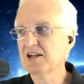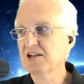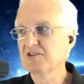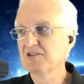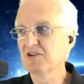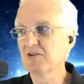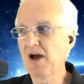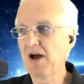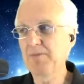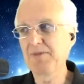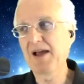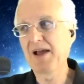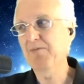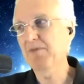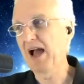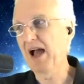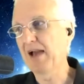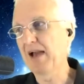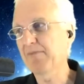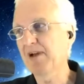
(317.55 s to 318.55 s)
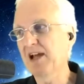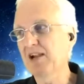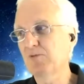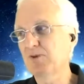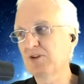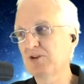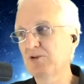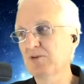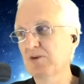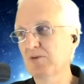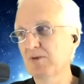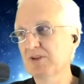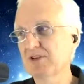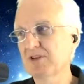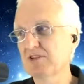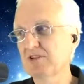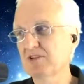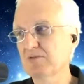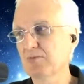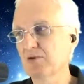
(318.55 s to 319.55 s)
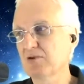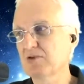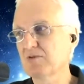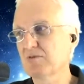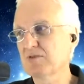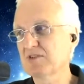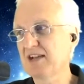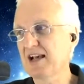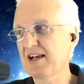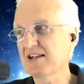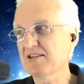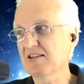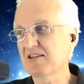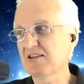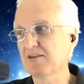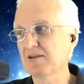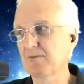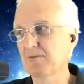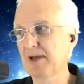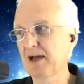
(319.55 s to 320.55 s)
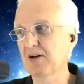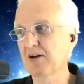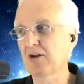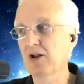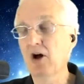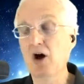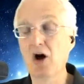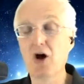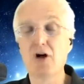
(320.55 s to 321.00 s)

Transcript: So, I mean, I'm kind of with you on what this person was asking about,